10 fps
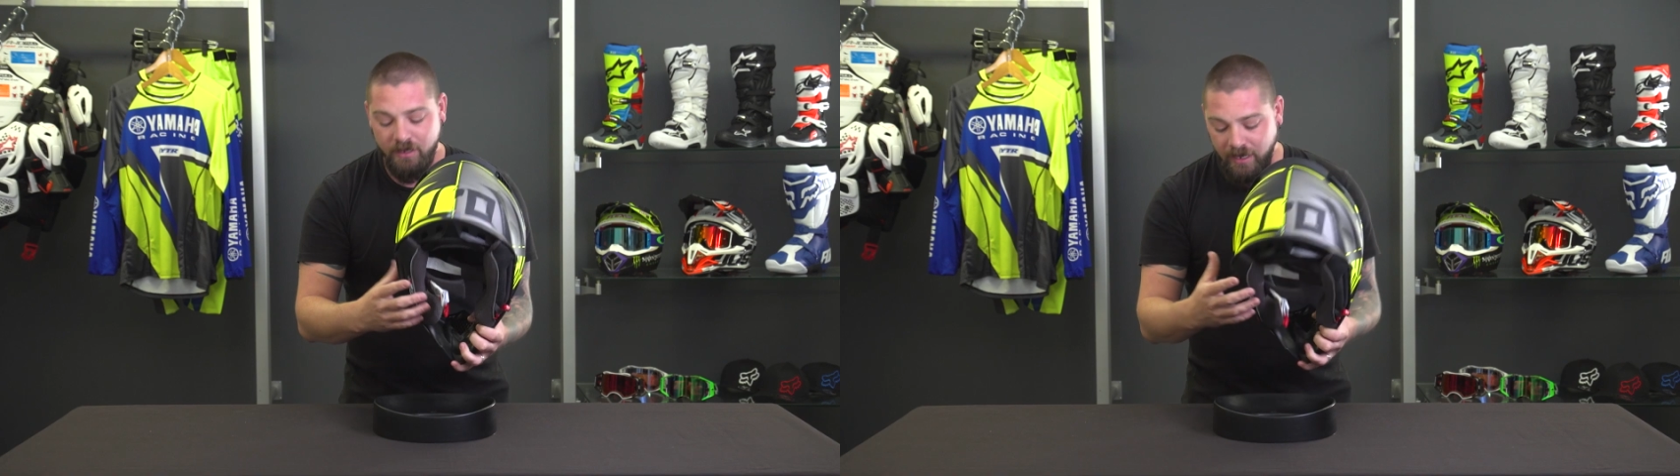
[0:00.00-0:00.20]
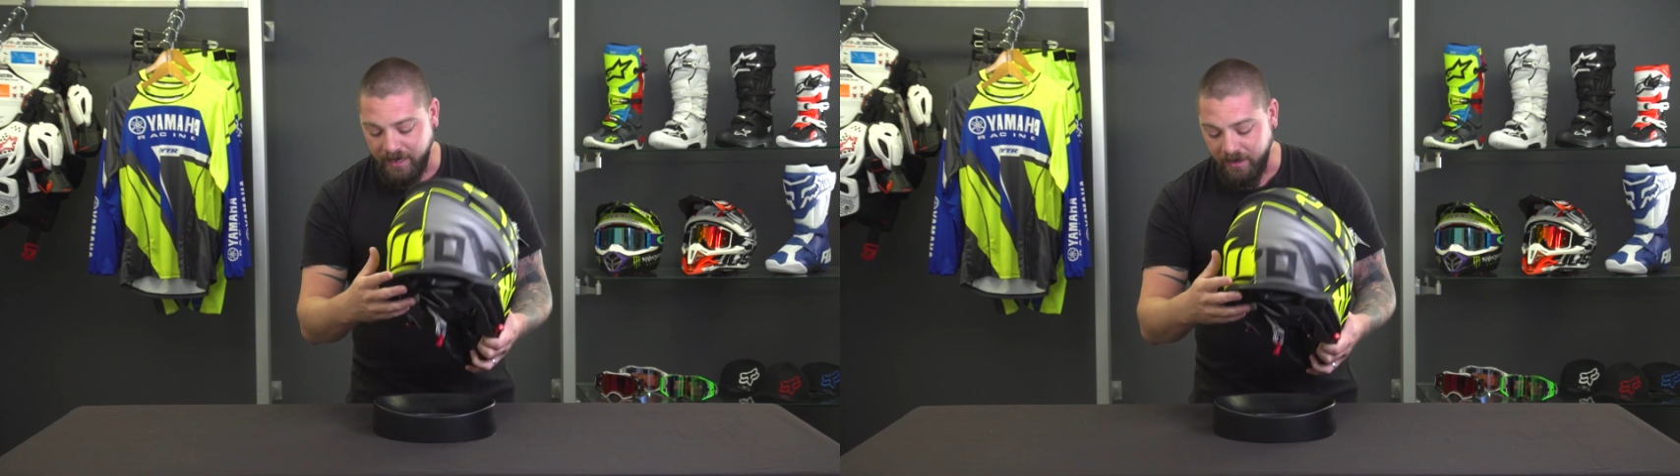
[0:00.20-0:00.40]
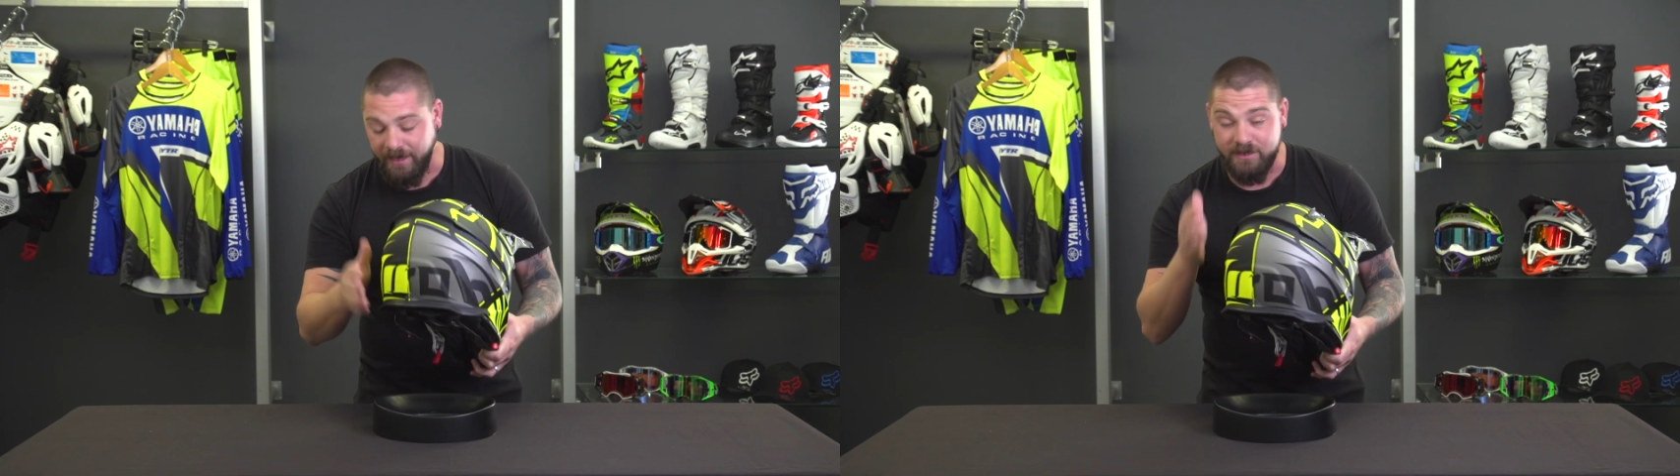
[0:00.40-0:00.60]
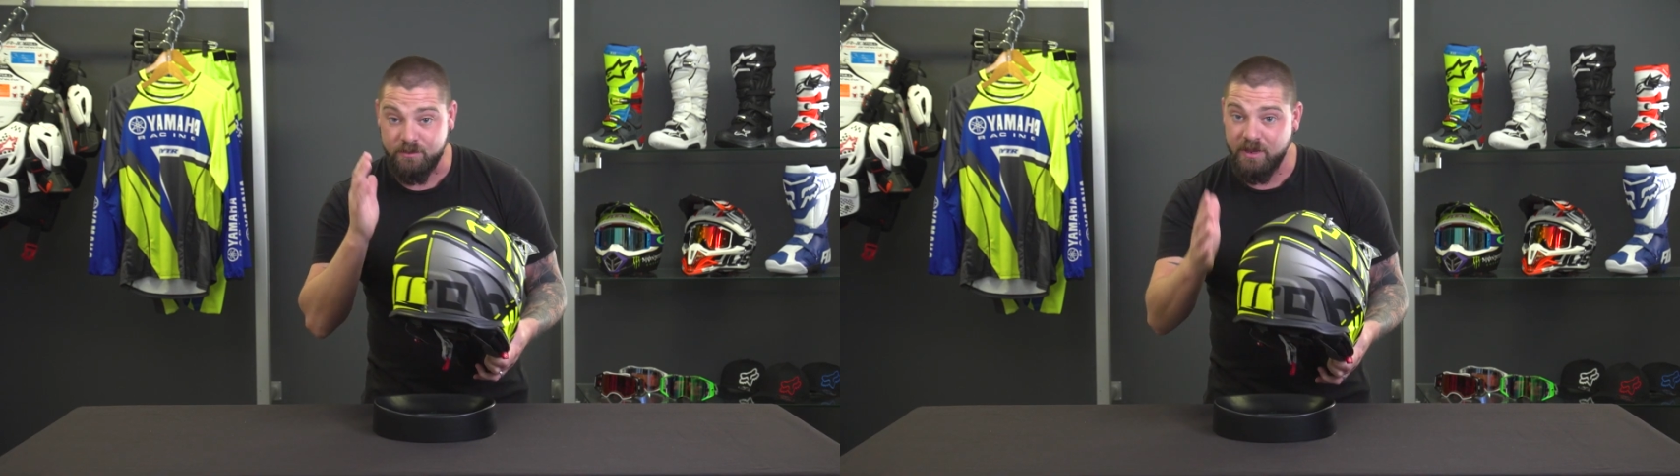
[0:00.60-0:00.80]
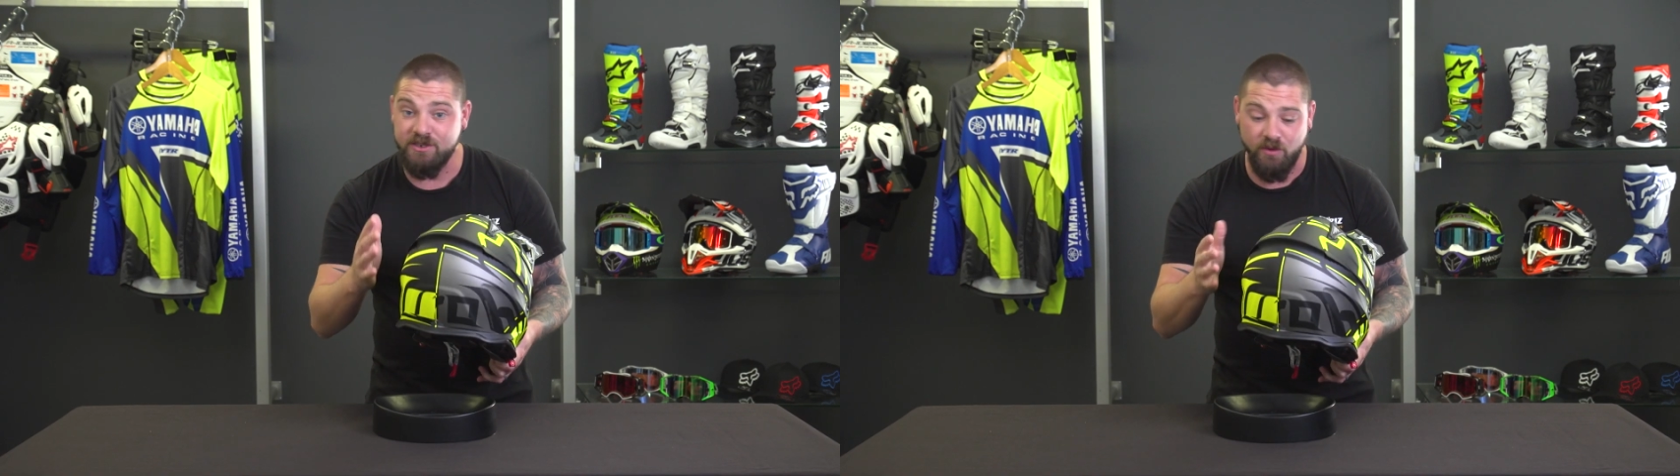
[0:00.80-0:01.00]
And as I
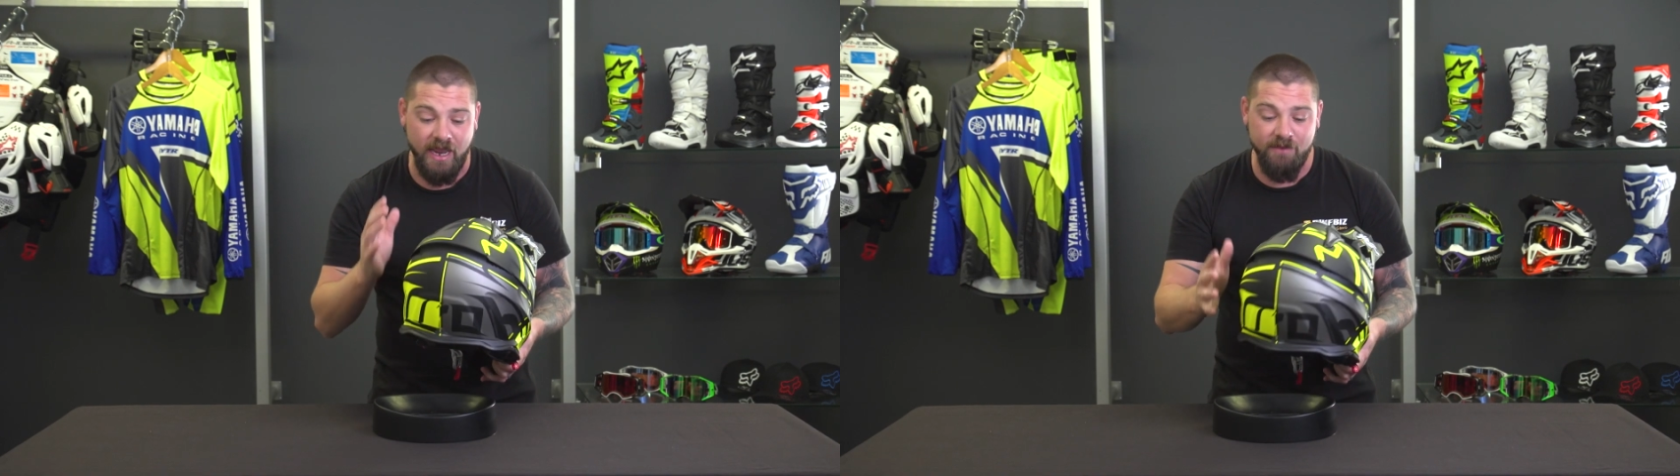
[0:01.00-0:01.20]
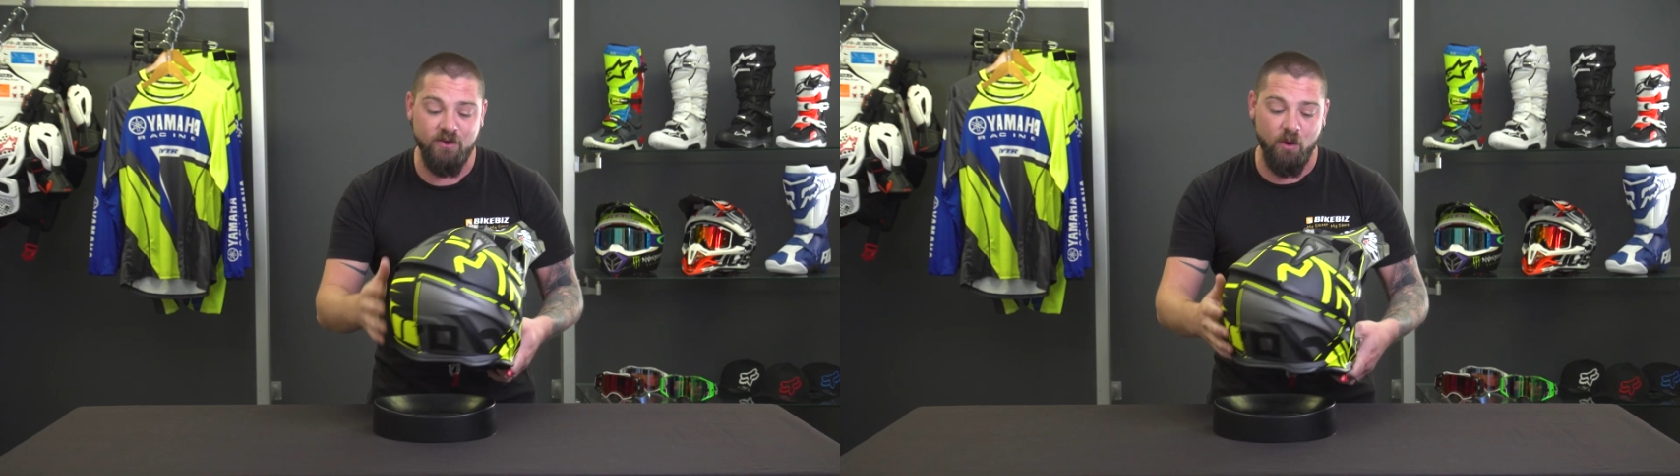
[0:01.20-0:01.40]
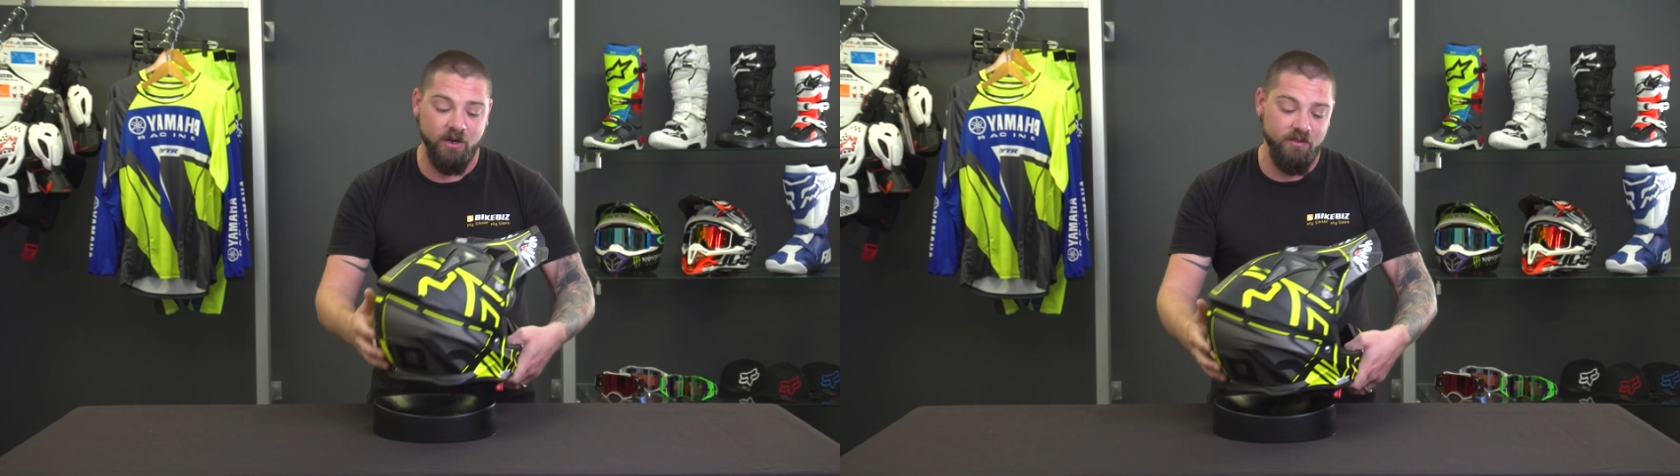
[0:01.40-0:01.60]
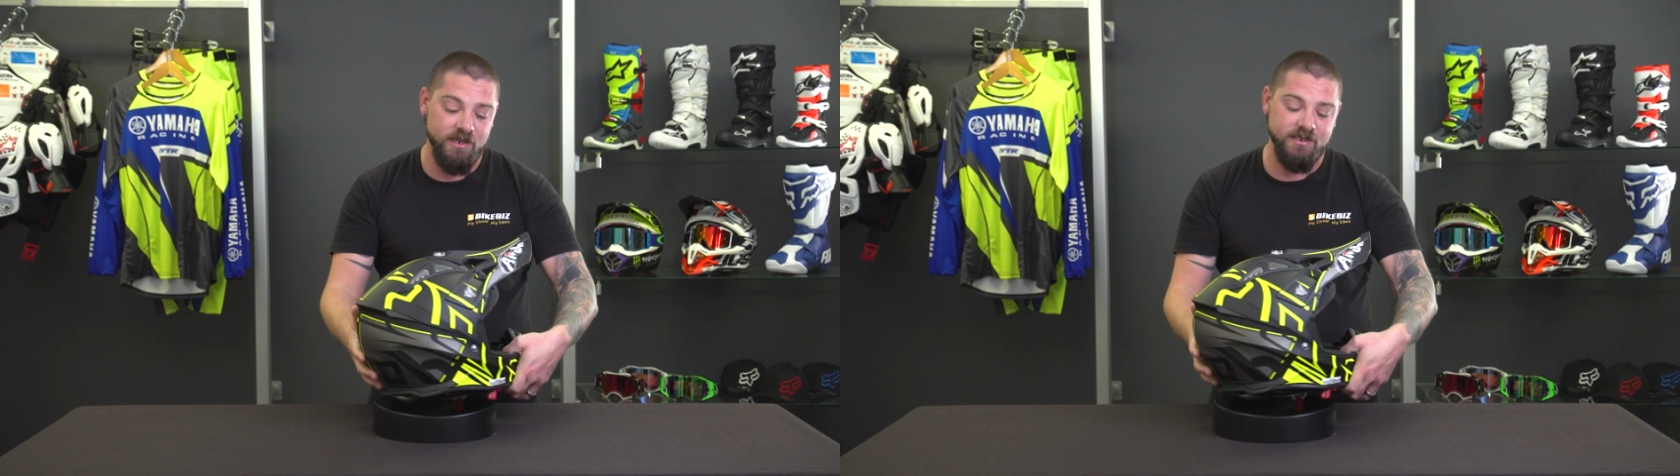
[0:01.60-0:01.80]
mentioned, I have got one of these